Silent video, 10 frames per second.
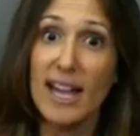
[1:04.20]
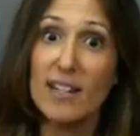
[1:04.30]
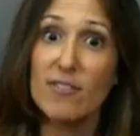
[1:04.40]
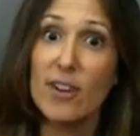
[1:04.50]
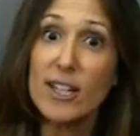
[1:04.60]

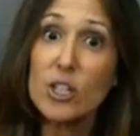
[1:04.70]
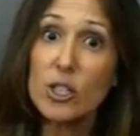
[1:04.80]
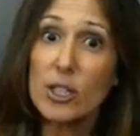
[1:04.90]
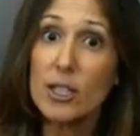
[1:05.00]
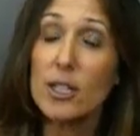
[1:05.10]
and
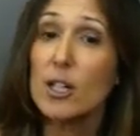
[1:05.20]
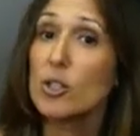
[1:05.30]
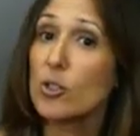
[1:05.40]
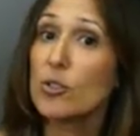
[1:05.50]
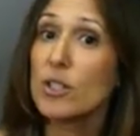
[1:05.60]
eventually
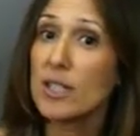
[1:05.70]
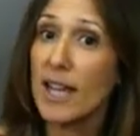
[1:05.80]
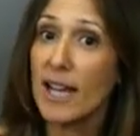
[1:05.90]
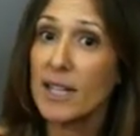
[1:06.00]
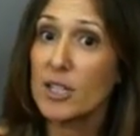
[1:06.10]
turns his
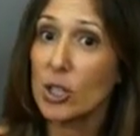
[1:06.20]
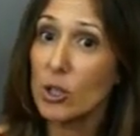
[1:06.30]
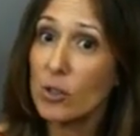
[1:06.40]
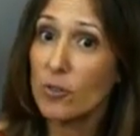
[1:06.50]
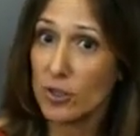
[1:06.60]
head to
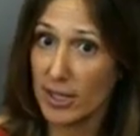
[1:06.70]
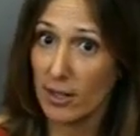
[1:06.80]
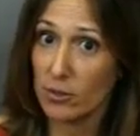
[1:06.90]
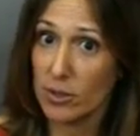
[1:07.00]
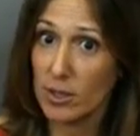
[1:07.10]
look for sounds.
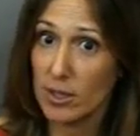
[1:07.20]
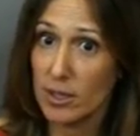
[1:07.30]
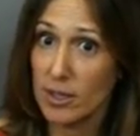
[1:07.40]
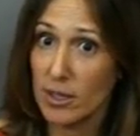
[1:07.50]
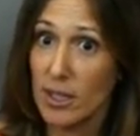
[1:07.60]

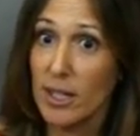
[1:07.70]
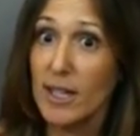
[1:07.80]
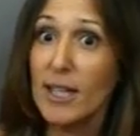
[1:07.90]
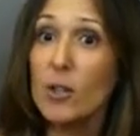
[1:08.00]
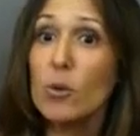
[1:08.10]

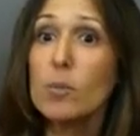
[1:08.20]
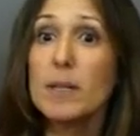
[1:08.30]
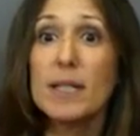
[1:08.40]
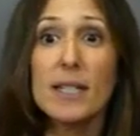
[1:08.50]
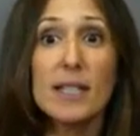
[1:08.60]
He will
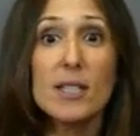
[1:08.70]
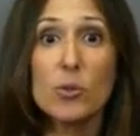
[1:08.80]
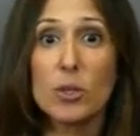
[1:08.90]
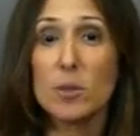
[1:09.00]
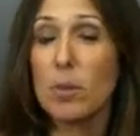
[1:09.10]
begin
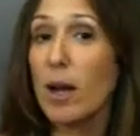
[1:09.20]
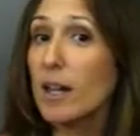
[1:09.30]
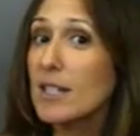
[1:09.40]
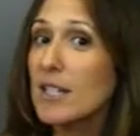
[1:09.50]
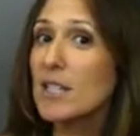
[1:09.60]
to
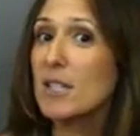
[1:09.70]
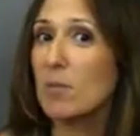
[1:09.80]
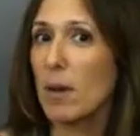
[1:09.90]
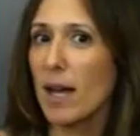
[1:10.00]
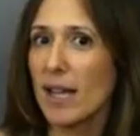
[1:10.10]
respond to
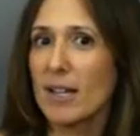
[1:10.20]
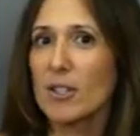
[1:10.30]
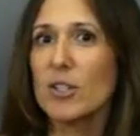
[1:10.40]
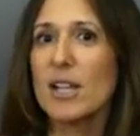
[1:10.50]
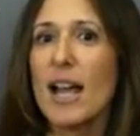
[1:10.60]

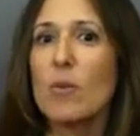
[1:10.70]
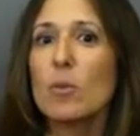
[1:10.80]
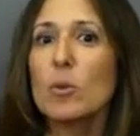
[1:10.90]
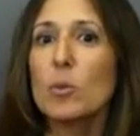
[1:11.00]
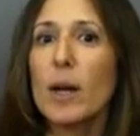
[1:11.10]
smiles and
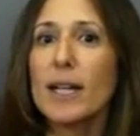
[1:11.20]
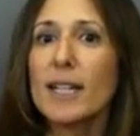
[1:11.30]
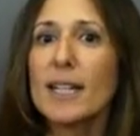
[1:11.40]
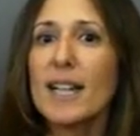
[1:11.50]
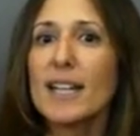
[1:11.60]
will
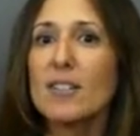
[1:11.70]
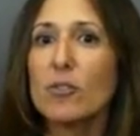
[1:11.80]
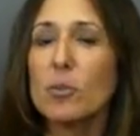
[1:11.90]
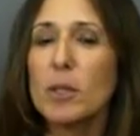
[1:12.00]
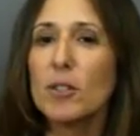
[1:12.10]
recognize
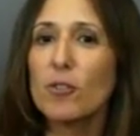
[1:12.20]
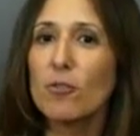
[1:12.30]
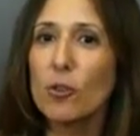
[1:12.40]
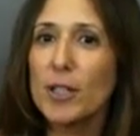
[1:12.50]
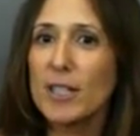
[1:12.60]
familiar
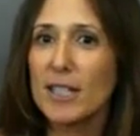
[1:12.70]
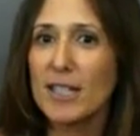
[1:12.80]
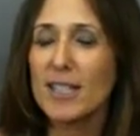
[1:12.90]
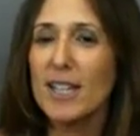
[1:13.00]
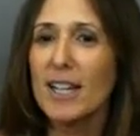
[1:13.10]
voices.